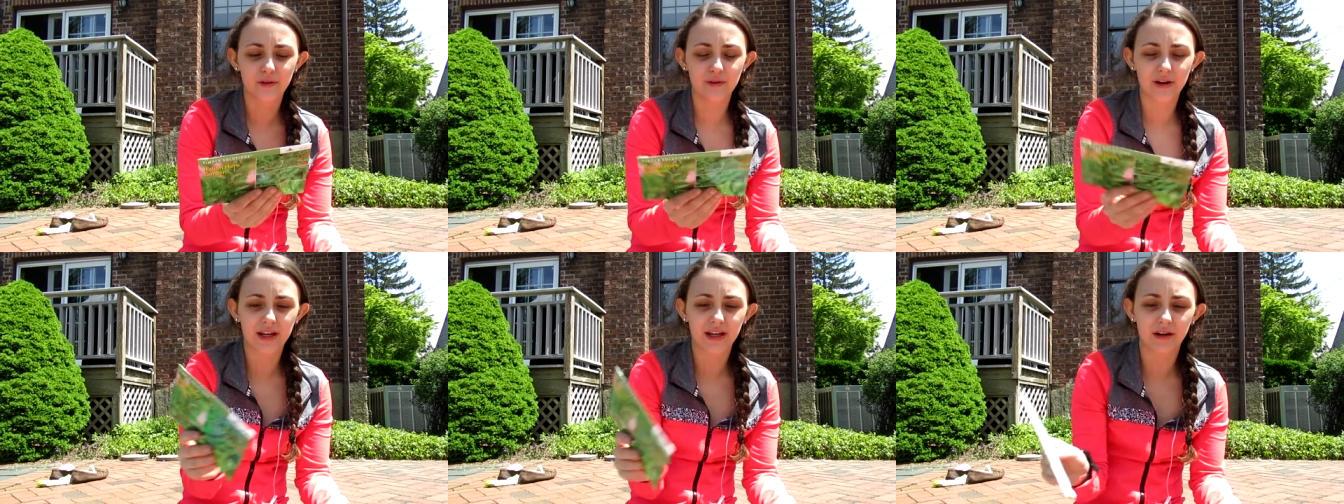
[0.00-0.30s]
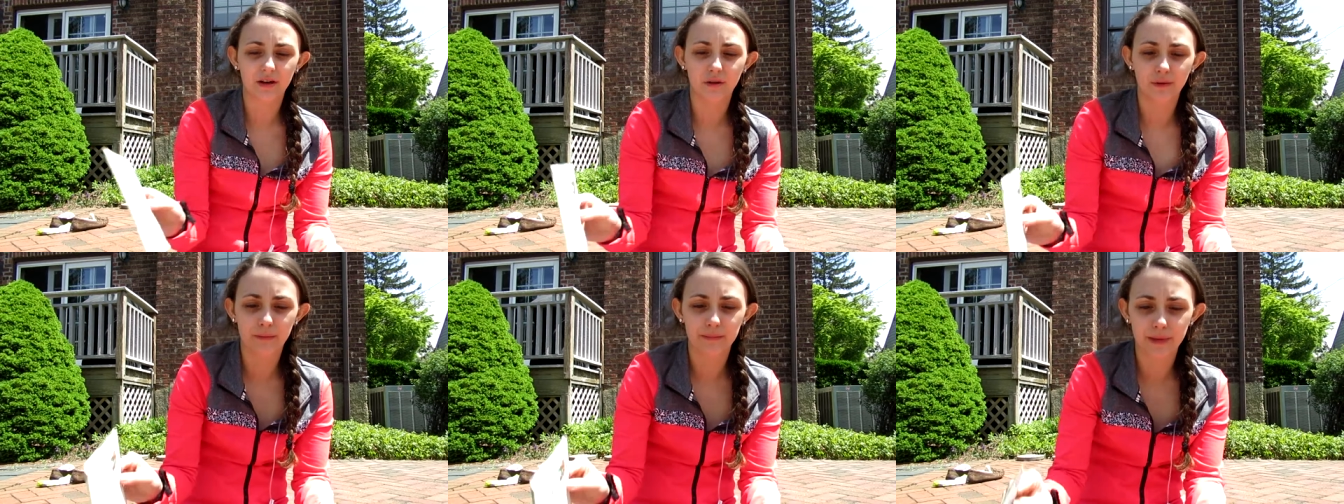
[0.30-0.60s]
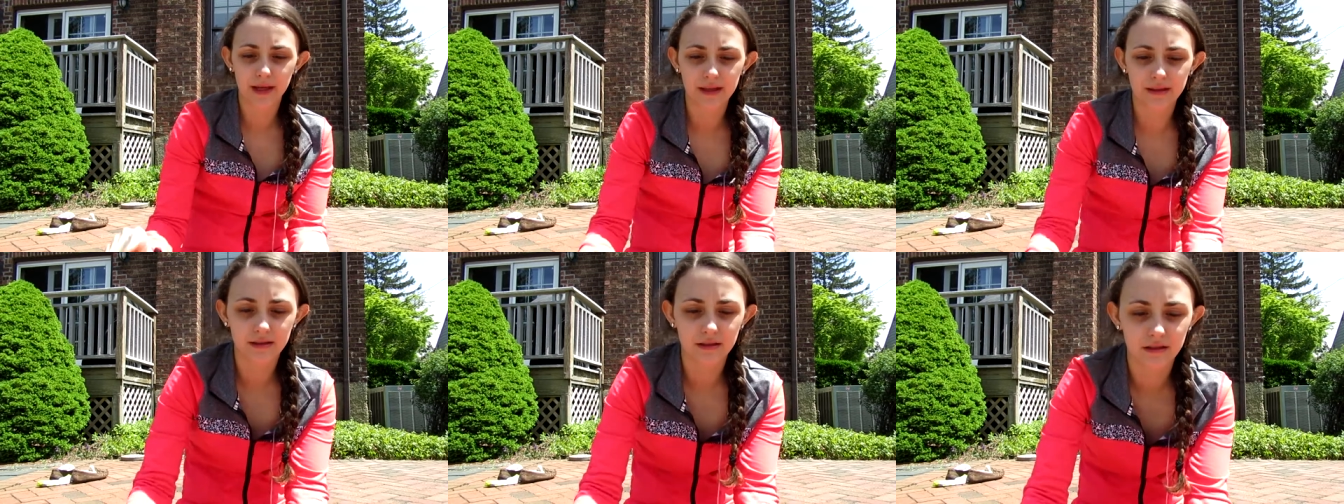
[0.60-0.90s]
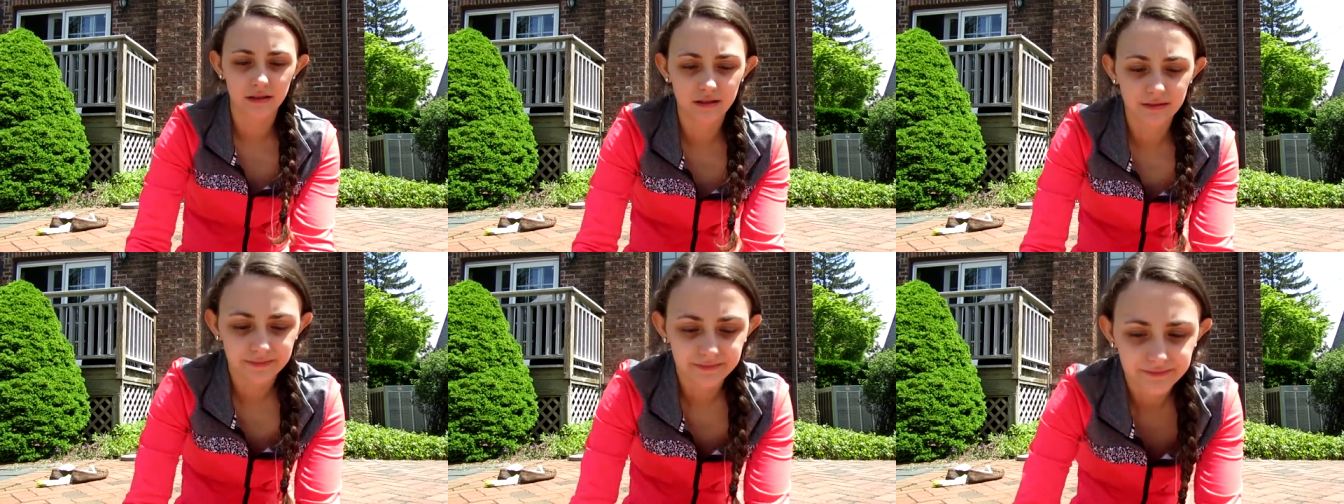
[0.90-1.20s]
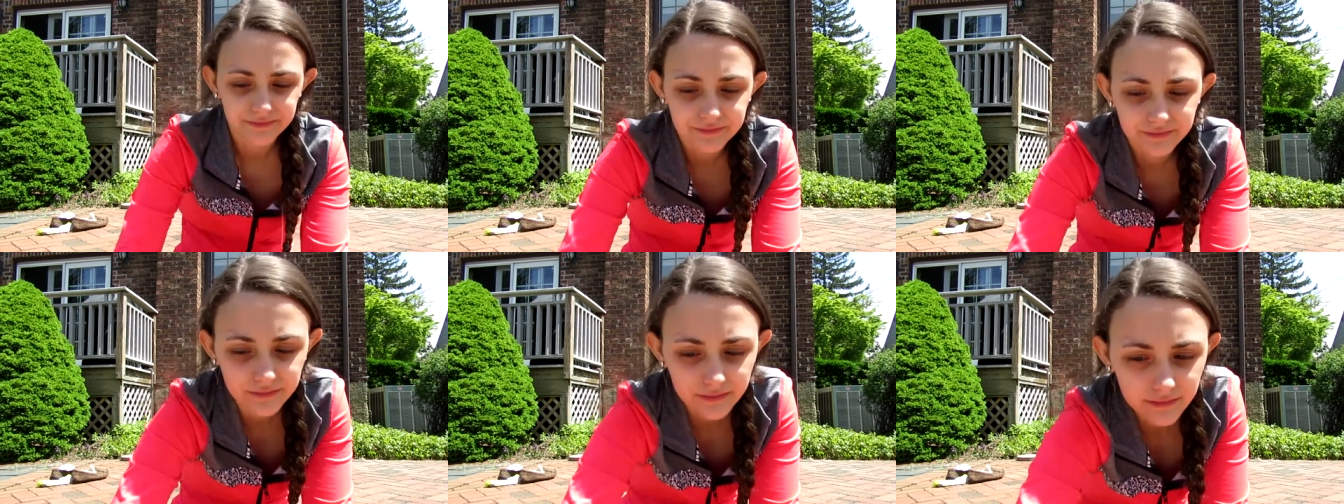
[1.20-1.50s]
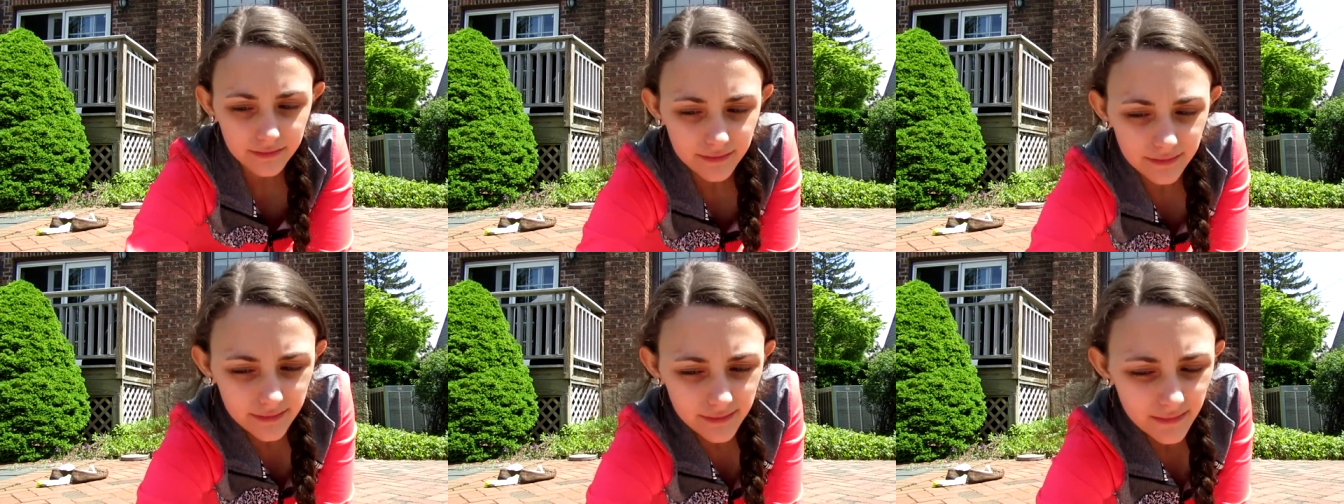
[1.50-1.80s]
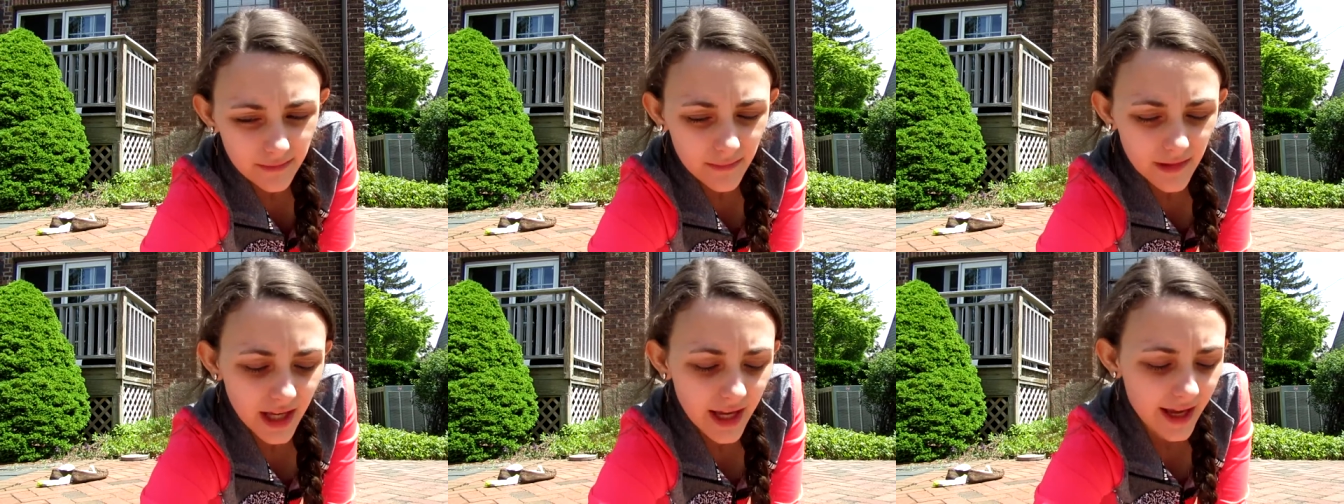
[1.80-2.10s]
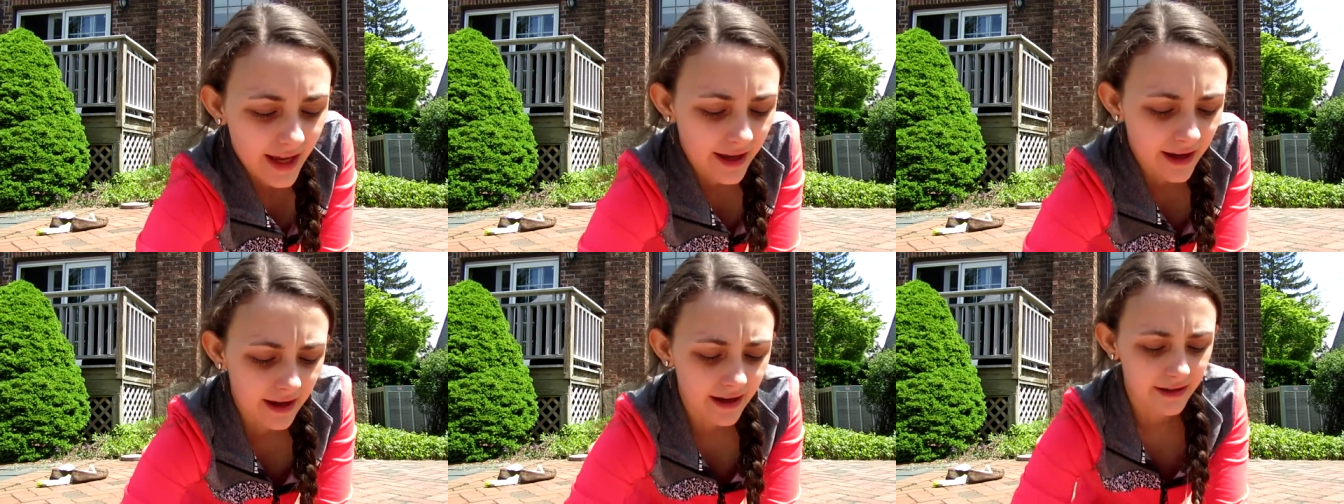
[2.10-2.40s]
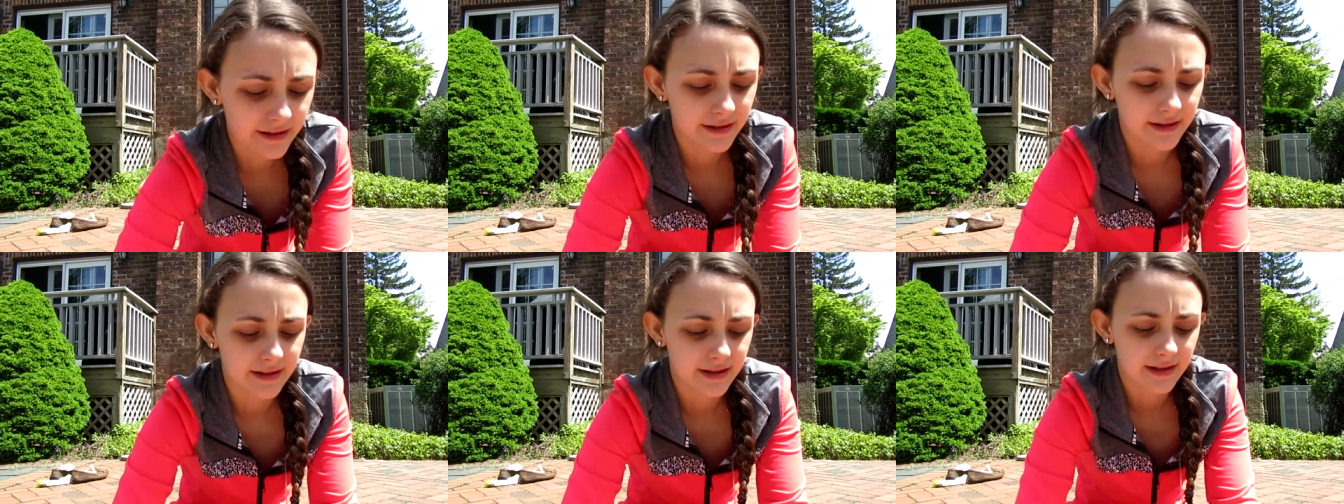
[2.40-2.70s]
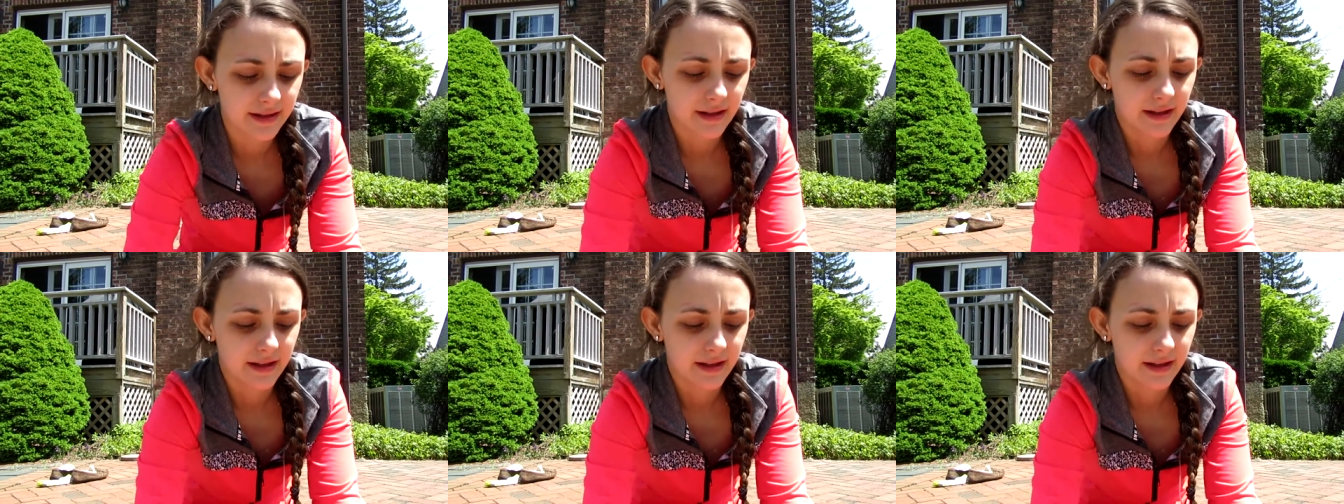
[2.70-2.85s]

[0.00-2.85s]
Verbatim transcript: oregano, and basil. And